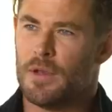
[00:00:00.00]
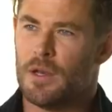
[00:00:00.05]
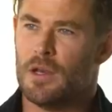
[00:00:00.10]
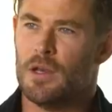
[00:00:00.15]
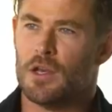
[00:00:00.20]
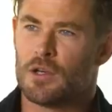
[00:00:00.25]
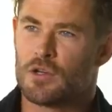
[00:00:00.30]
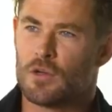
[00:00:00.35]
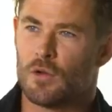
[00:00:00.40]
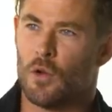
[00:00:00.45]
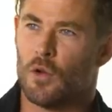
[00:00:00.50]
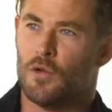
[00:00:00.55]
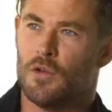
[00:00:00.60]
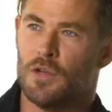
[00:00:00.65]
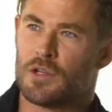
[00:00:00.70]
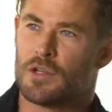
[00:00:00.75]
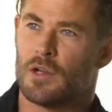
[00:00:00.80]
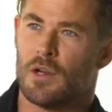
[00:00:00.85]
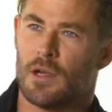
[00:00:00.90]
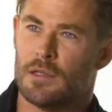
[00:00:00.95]
The initial
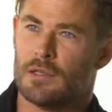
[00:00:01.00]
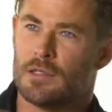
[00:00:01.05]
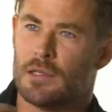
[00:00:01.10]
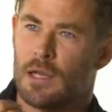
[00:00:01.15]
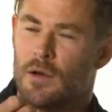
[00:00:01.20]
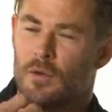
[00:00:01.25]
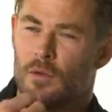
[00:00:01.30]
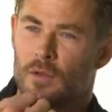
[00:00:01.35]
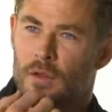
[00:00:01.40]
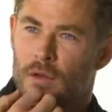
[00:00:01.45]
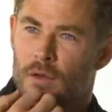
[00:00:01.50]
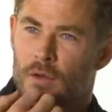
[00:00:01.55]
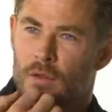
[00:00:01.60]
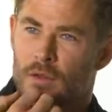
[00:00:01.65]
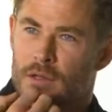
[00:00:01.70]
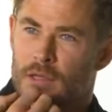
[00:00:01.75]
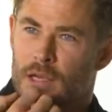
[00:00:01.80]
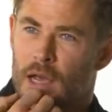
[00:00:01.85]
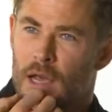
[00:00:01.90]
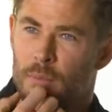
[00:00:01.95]
audition I sent, or the, or
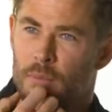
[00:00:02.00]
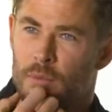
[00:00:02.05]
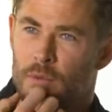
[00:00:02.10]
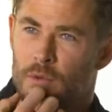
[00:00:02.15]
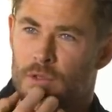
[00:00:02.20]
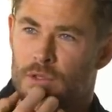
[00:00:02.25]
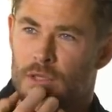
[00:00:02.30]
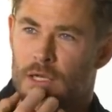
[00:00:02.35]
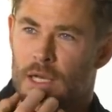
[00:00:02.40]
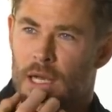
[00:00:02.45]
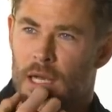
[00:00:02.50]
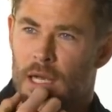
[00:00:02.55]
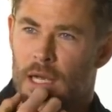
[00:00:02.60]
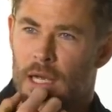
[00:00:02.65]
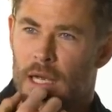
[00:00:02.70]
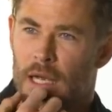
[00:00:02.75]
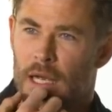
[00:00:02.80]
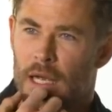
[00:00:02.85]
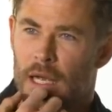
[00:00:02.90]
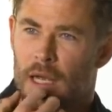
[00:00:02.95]
the tape, was
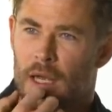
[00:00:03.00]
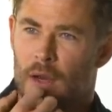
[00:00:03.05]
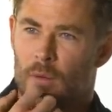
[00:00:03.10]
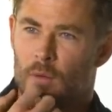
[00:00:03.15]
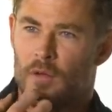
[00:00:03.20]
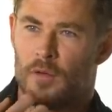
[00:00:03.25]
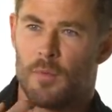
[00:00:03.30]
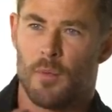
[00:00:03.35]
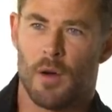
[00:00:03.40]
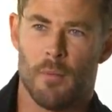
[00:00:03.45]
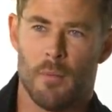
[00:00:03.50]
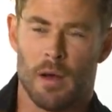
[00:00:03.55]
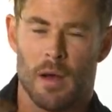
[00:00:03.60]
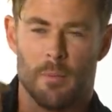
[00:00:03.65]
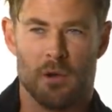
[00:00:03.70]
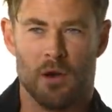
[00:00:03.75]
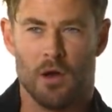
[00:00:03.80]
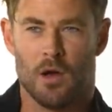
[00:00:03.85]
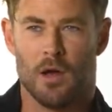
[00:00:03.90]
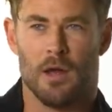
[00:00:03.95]
with my
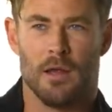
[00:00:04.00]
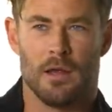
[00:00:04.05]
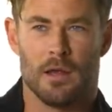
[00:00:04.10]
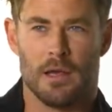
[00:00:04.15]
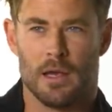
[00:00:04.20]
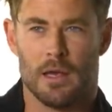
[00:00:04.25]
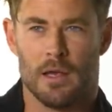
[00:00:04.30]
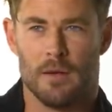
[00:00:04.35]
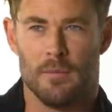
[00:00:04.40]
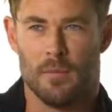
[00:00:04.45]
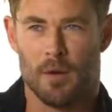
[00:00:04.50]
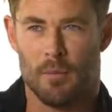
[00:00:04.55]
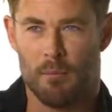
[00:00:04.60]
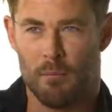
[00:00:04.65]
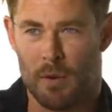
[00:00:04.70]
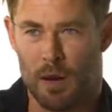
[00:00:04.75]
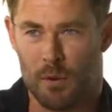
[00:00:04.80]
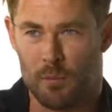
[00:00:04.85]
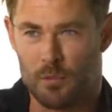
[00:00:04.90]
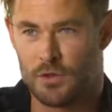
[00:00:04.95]
mum and I, and my
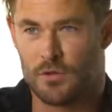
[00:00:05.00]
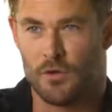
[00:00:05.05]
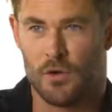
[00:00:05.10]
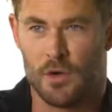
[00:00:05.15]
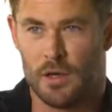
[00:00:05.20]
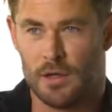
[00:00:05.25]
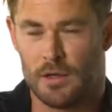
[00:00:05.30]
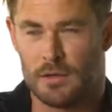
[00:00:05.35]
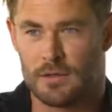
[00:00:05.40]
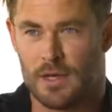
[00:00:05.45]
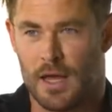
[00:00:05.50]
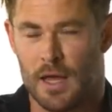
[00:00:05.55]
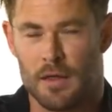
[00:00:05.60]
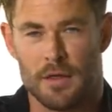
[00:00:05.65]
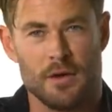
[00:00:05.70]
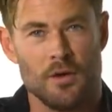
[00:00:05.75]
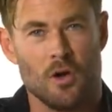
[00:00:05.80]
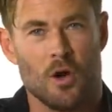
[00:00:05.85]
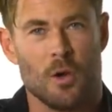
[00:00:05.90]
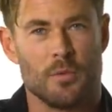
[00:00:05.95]
mum was reading as
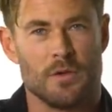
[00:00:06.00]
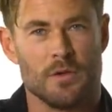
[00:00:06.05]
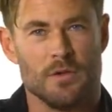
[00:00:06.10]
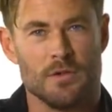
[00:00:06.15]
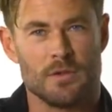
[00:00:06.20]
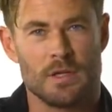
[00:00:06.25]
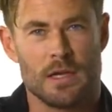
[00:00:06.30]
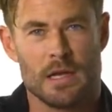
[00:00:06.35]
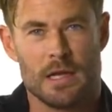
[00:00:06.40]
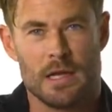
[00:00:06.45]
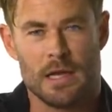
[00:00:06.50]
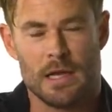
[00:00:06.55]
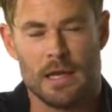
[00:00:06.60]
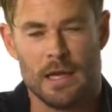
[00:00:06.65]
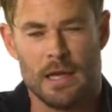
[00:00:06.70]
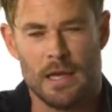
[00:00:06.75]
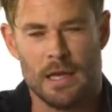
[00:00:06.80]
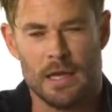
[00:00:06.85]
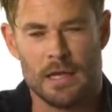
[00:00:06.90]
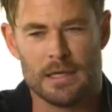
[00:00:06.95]
Anthony Hopkins.
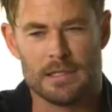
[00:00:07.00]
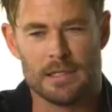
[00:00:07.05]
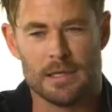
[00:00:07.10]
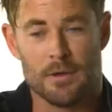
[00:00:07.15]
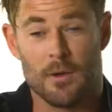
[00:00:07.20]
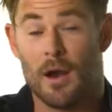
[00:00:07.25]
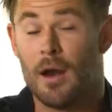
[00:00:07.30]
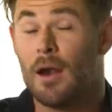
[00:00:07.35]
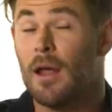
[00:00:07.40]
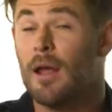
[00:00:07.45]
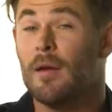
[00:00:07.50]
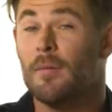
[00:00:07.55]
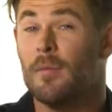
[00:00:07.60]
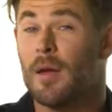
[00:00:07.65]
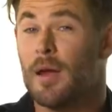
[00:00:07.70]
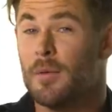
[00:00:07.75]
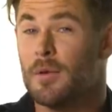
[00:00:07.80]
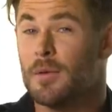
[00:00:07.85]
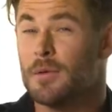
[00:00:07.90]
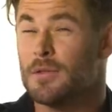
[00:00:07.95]
So I don't know,
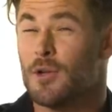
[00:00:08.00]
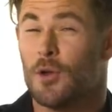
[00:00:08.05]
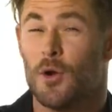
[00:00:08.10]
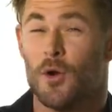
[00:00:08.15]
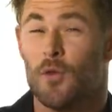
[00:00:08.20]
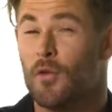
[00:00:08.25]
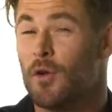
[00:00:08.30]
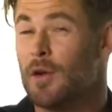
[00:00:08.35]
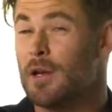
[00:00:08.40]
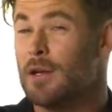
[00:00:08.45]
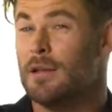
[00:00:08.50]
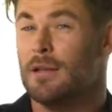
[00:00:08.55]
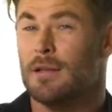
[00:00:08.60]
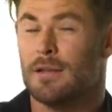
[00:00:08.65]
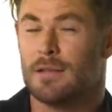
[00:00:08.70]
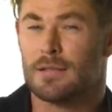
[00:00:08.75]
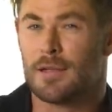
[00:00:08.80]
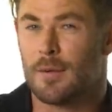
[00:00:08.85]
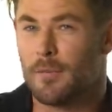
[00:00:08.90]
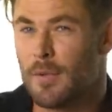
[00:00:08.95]
maybe it was her read
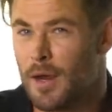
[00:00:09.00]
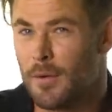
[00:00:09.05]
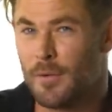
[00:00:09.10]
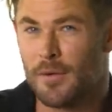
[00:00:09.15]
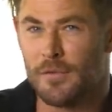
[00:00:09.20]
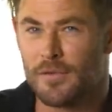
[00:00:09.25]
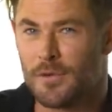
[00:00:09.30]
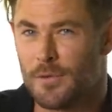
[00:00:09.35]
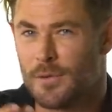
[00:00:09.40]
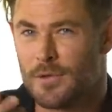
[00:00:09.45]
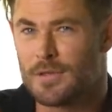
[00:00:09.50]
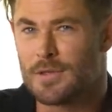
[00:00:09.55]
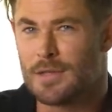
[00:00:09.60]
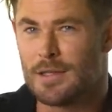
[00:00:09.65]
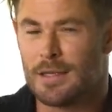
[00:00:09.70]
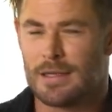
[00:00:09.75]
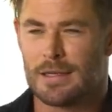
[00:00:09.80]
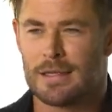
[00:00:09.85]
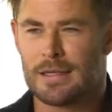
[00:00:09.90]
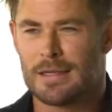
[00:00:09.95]
that somehow influenced
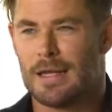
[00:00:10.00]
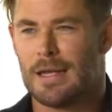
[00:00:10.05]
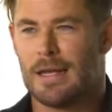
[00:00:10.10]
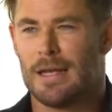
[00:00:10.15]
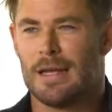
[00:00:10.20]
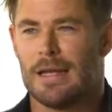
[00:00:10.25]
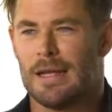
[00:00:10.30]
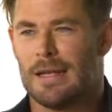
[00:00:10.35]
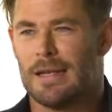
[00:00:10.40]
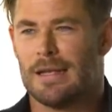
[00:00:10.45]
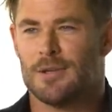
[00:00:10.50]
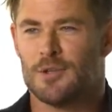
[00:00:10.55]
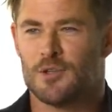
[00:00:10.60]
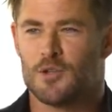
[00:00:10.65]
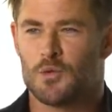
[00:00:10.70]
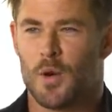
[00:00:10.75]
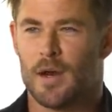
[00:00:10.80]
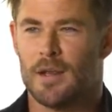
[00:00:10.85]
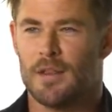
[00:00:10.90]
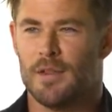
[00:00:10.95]
the, or
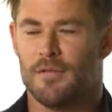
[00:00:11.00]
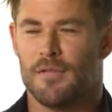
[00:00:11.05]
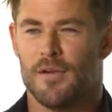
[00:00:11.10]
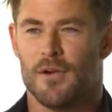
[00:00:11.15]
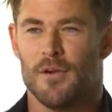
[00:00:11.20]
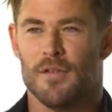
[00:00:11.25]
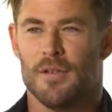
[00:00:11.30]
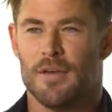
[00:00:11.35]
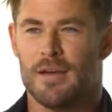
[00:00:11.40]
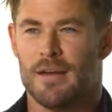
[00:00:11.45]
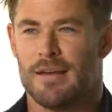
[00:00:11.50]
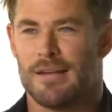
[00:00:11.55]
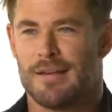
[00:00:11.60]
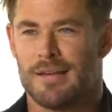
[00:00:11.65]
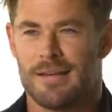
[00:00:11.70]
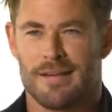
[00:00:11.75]
swayed the vote there.